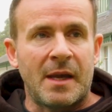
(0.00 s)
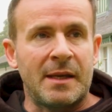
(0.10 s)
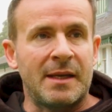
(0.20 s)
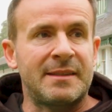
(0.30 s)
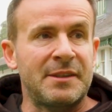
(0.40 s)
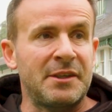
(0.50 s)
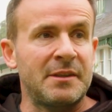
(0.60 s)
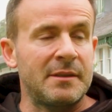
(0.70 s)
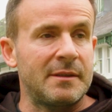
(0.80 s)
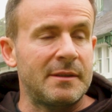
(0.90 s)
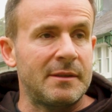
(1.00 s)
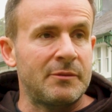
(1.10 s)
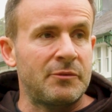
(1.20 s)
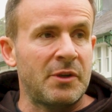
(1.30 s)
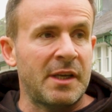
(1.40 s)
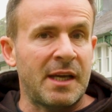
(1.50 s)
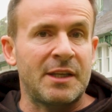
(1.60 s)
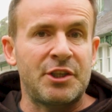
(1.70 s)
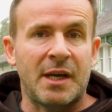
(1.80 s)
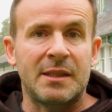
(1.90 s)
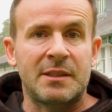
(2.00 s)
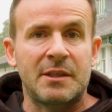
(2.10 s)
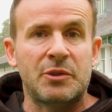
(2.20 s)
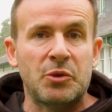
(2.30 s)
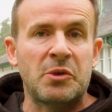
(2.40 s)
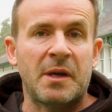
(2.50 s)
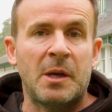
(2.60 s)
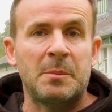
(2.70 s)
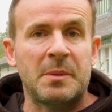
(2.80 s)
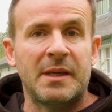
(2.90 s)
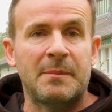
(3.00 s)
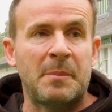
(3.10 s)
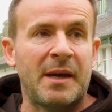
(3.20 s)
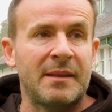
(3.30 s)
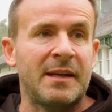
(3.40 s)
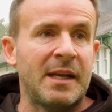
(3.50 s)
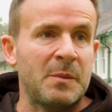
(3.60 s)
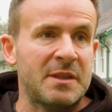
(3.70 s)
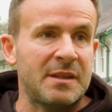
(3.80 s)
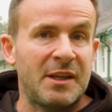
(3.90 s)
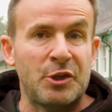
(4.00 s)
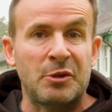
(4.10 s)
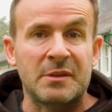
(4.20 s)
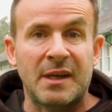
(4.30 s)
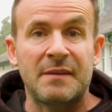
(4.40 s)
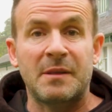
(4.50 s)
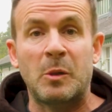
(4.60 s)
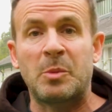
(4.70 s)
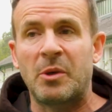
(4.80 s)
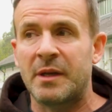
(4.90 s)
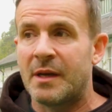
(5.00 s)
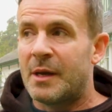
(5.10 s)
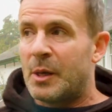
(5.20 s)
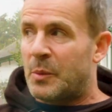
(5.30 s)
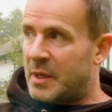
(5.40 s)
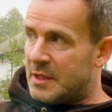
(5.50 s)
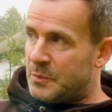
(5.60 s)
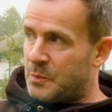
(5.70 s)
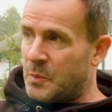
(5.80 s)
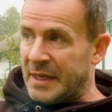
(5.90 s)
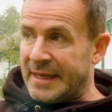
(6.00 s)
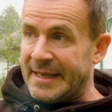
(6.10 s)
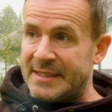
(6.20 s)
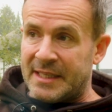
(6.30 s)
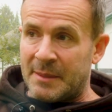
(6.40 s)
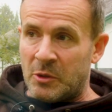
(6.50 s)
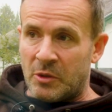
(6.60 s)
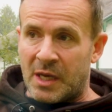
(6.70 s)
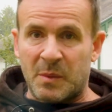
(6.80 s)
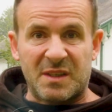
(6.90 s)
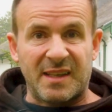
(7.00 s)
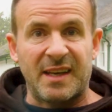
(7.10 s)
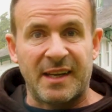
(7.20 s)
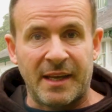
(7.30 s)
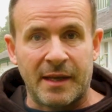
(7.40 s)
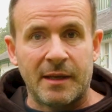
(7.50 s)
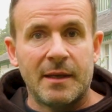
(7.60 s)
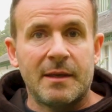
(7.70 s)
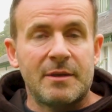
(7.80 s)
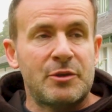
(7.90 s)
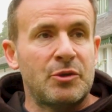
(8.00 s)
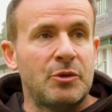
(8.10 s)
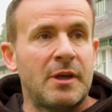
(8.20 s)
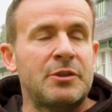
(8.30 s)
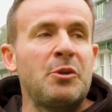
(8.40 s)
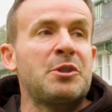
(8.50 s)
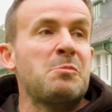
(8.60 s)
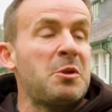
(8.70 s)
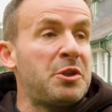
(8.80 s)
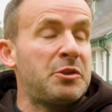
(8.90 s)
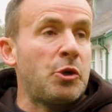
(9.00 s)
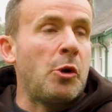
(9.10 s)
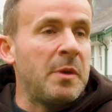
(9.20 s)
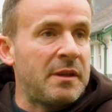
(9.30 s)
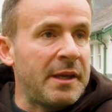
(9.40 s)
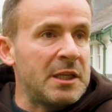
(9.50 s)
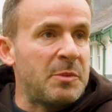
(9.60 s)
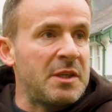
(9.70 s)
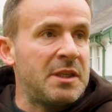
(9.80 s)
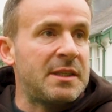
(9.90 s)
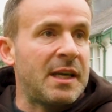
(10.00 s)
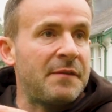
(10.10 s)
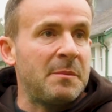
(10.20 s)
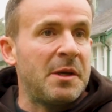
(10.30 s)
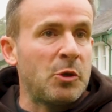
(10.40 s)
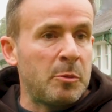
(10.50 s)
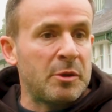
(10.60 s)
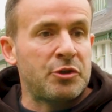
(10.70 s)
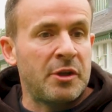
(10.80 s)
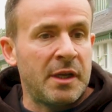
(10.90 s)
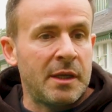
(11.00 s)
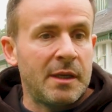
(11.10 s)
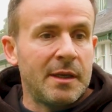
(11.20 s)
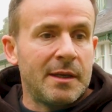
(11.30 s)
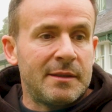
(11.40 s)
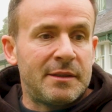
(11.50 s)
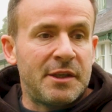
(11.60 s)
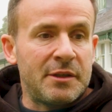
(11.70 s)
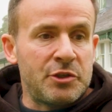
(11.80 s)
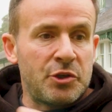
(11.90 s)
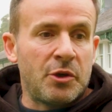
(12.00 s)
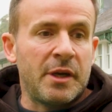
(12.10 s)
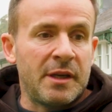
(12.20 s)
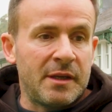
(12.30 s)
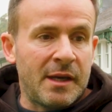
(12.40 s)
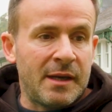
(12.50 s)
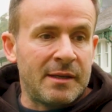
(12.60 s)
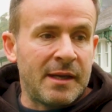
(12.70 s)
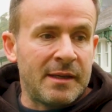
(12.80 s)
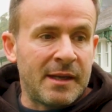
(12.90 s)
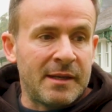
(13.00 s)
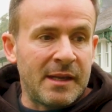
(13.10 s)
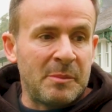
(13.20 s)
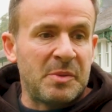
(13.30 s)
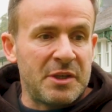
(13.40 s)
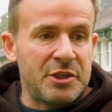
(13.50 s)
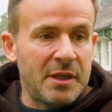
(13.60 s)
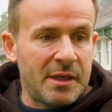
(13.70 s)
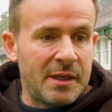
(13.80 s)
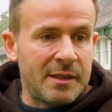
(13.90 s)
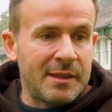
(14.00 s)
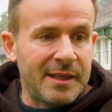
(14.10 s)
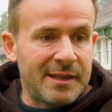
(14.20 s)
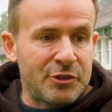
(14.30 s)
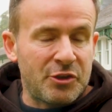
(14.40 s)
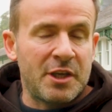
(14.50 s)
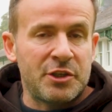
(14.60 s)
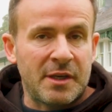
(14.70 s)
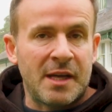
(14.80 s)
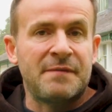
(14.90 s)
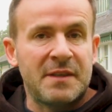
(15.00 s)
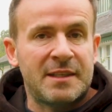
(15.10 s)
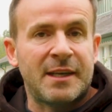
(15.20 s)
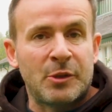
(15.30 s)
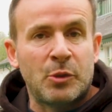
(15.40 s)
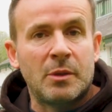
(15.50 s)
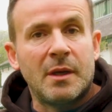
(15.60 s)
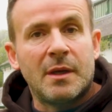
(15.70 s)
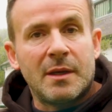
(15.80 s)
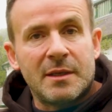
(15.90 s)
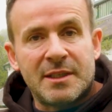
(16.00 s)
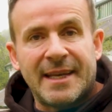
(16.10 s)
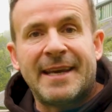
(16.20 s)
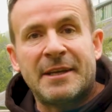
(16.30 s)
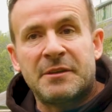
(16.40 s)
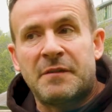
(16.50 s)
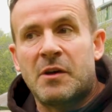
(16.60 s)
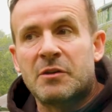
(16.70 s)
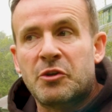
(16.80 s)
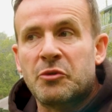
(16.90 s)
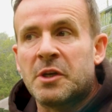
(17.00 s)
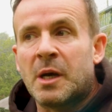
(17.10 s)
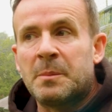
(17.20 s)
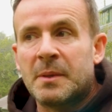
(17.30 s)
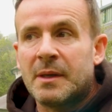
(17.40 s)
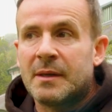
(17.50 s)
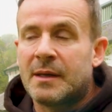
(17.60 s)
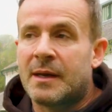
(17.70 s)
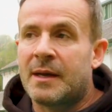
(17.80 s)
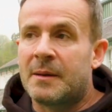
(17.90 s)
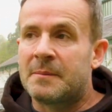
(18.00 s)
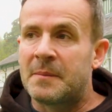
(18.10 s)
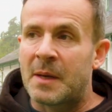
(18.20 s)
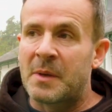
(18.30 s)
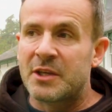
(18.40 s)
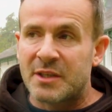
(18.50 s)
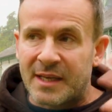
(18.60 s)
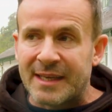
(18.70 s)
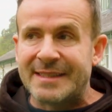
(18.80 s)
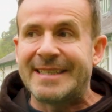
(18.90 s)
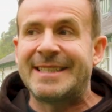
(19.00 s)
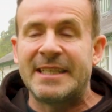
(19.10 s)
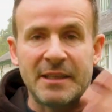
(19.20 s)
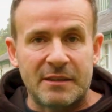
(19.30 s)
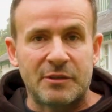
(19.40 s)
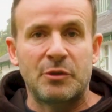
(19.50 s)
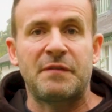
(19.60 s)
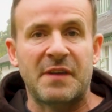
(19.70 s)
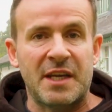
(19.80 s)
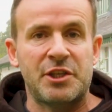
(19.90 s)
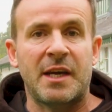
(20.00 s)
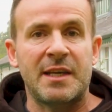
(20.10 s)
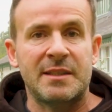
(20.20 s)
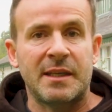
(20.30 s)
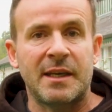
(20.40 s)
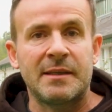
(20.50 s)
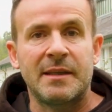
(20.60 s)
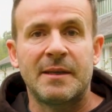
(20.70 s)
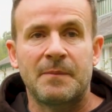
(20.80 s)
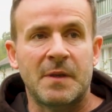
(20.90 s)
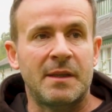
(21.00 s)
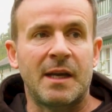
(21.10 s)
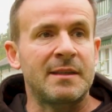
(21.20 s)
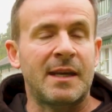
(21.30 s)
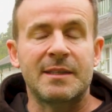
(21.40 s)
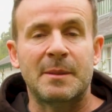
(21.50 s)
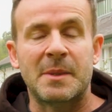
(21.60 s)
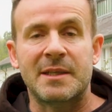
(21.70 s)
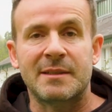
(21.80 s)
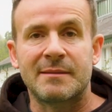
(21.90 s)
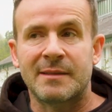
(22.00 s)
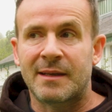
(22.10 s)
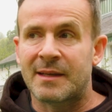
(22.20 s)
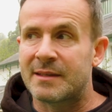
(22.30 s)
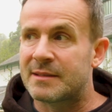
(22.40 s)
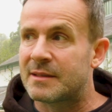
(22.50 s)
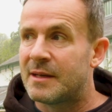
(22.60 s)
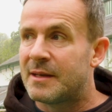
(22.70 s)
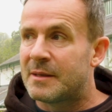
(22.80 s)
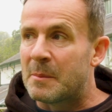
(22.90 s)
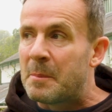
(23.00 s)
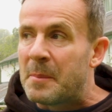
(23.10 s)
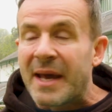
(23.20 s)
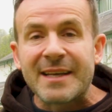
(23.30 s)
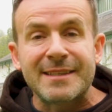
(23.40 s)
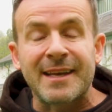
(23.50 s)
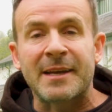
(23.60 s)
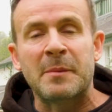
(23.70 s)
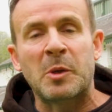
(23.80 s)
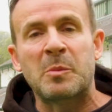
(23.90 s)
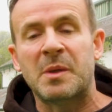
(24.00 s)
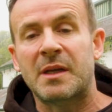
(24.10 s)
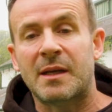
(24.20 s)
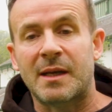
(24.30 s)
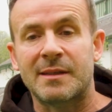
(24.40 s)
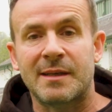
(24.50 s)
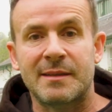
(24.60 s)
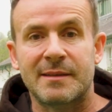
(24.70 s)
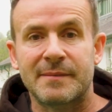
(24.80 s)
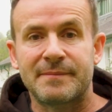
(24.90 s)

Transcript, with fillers: and I didn't really get a chance to soak it up. Like back then I was still a young daft little boy, whereas when Gracie came along I was 38. So it's not so much she's taught me things, but she's given me an opportunity to enjoy and, and, and appreciate and like treasure every single second of her growing up. Um, I'm actually getting to see it through fresh eyes again, and that, that's amazing. That, that's the best thing about being a granddad.